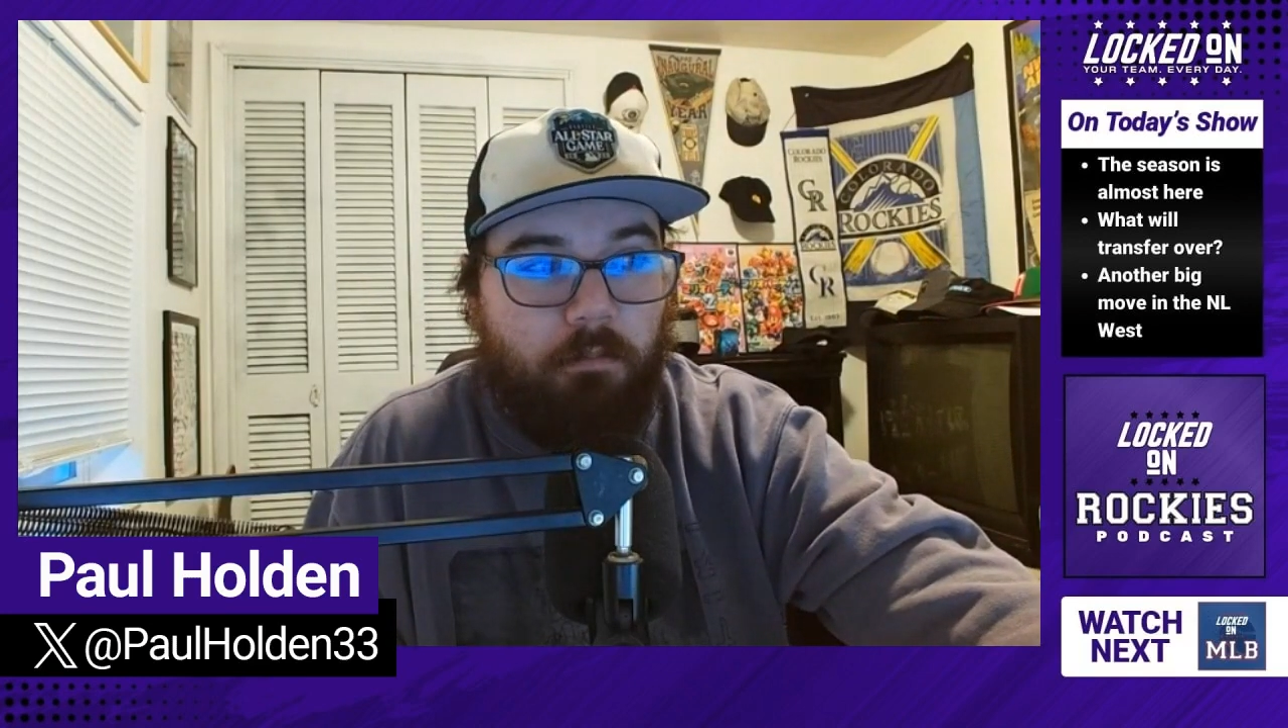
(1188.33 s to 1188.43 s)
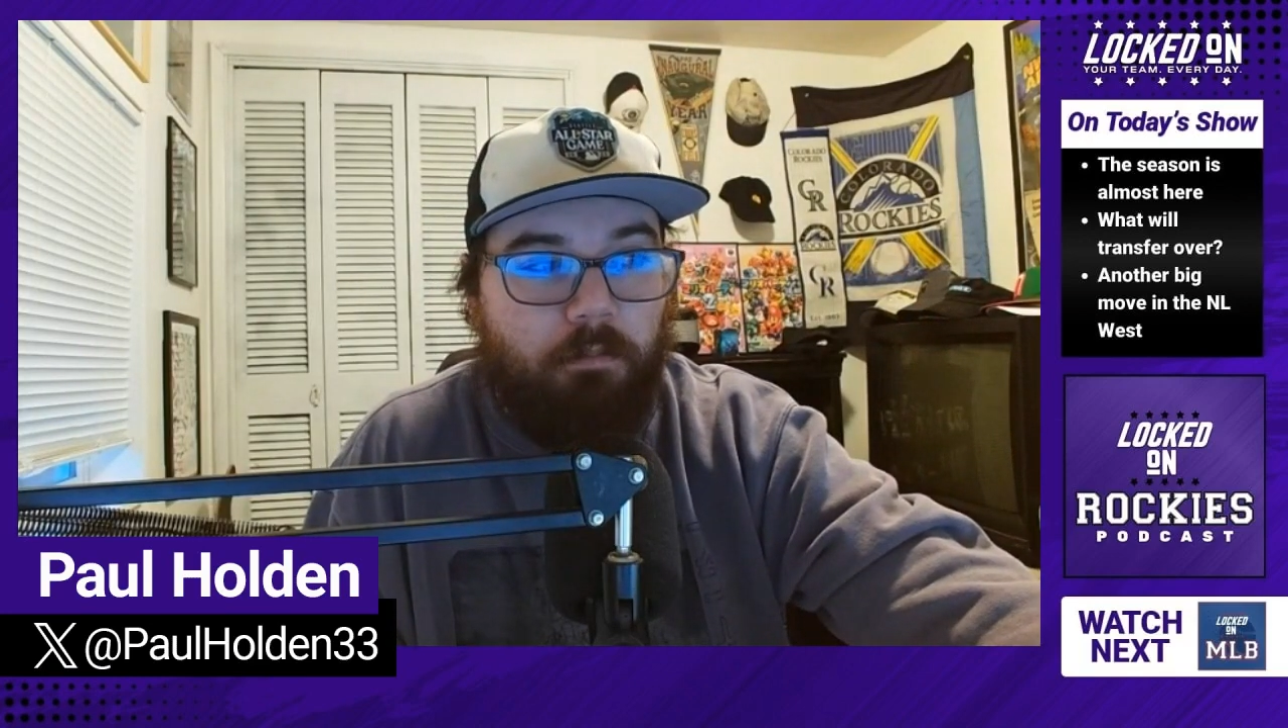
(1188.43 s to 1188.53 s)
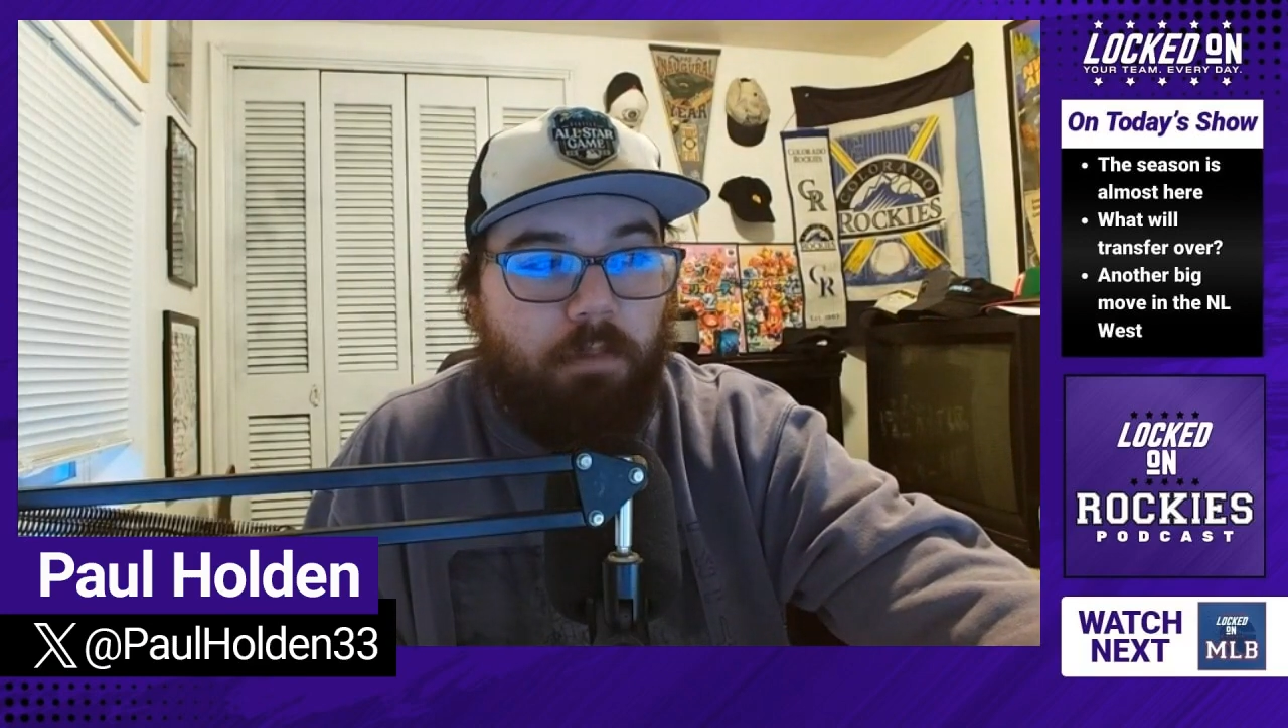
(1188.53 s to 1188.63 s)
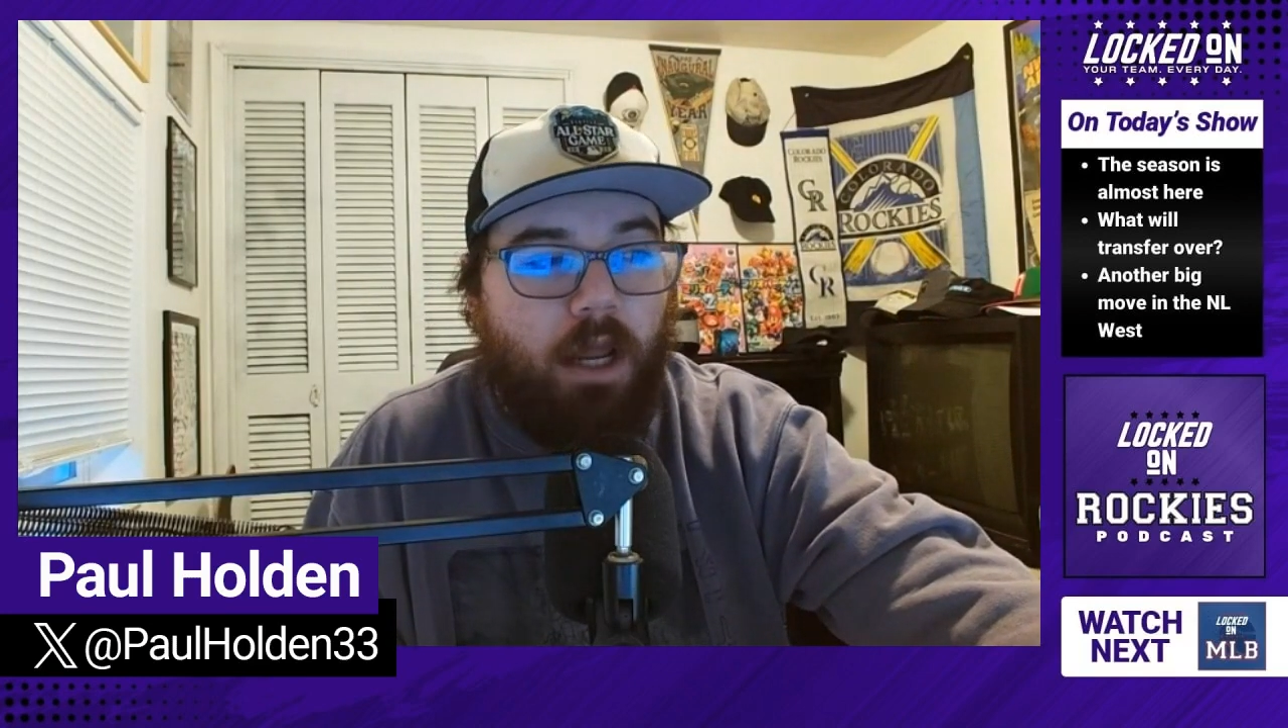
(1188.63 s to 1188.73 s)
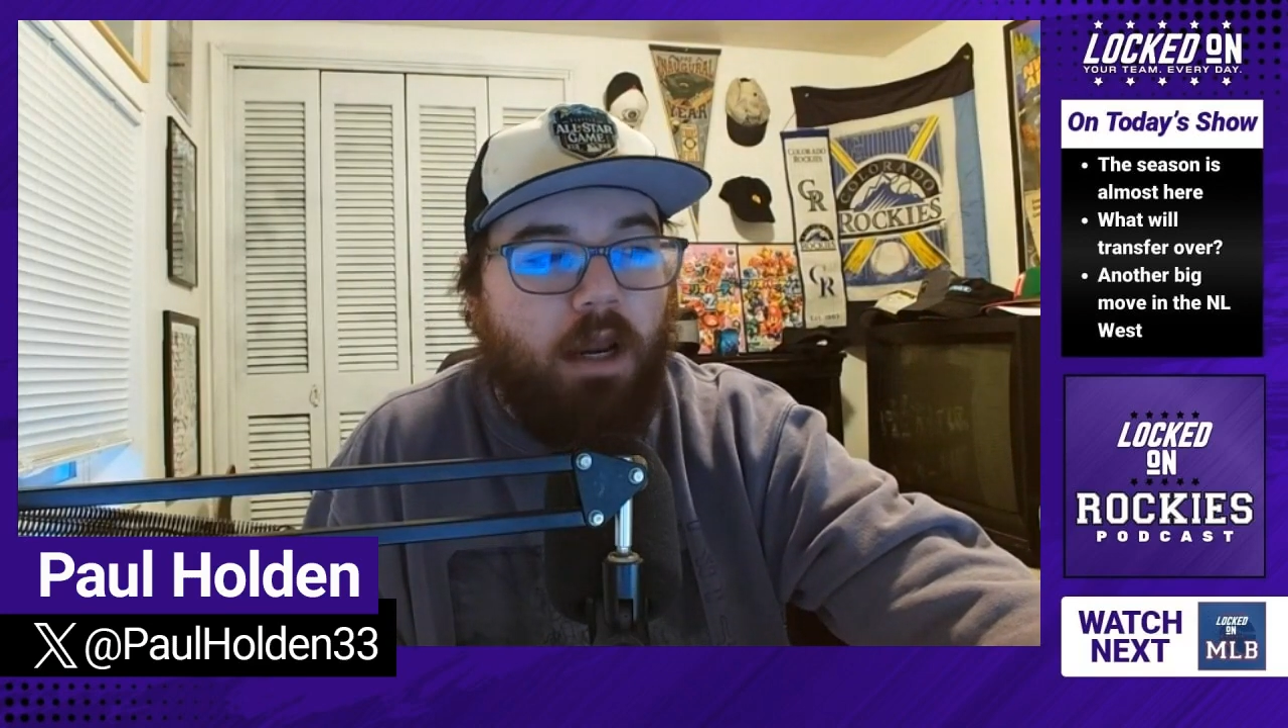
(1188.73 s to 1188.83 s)

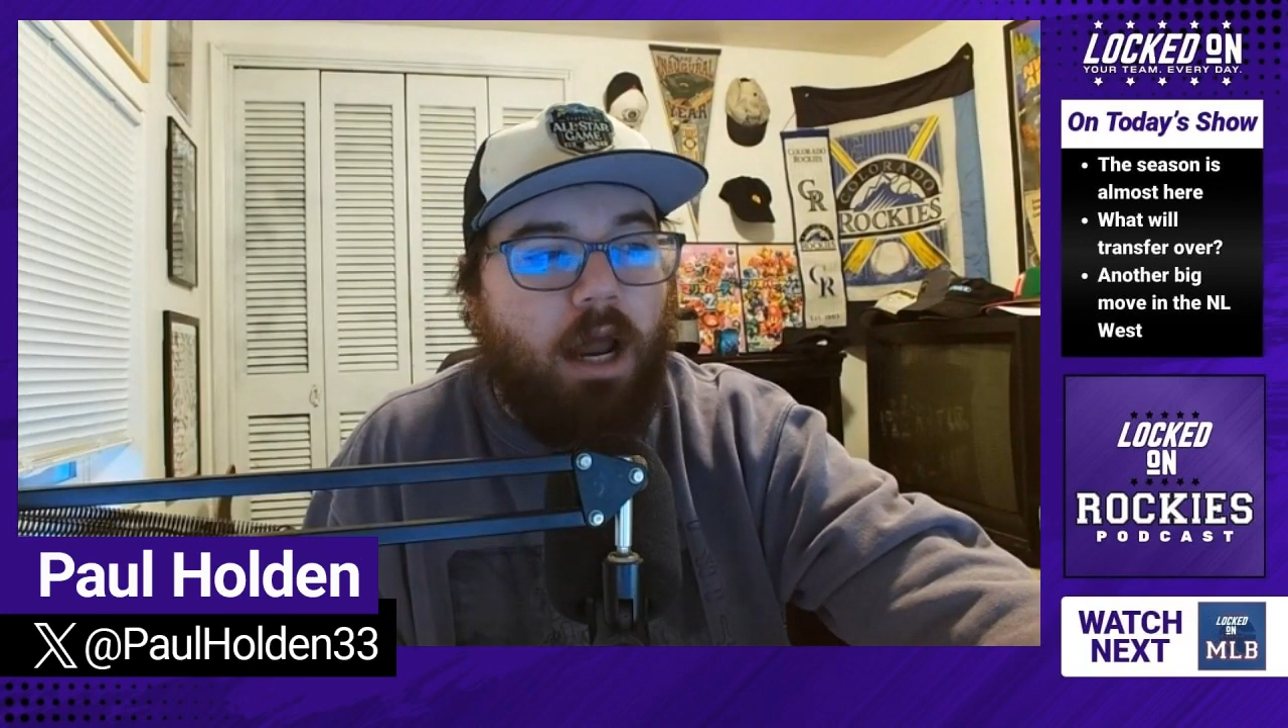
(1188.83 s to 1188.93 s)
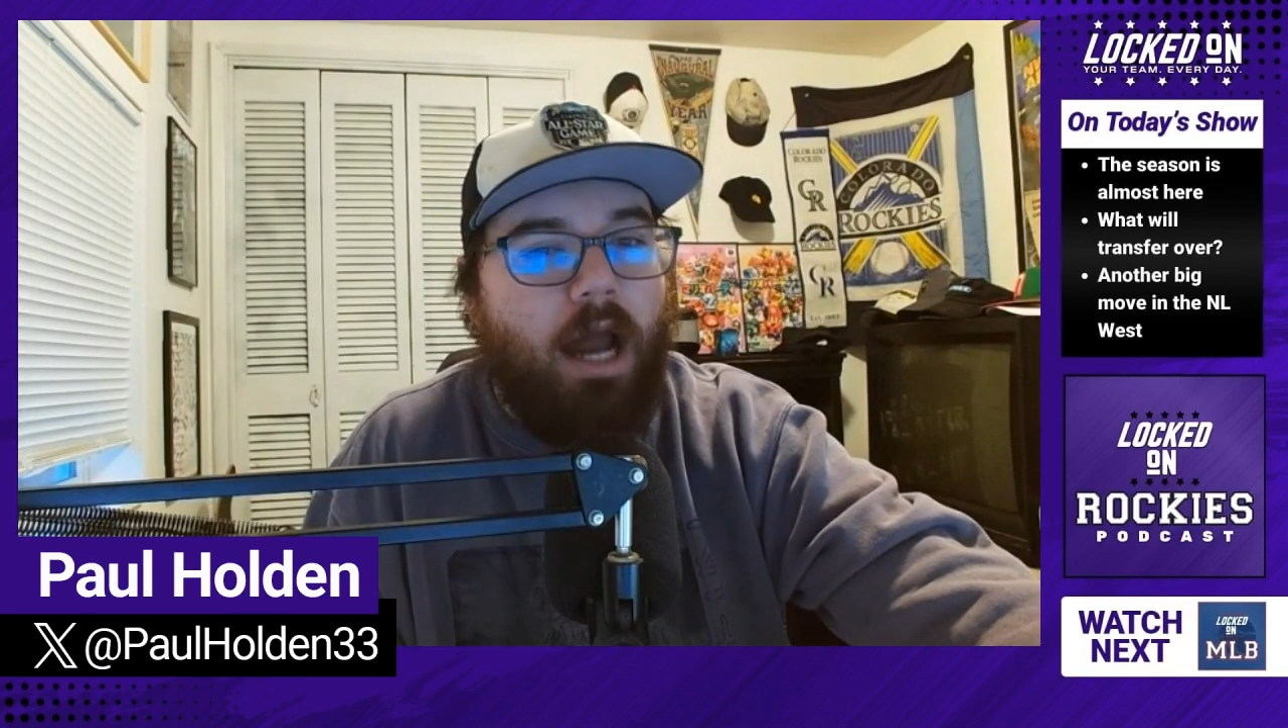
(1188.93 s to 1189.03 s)
But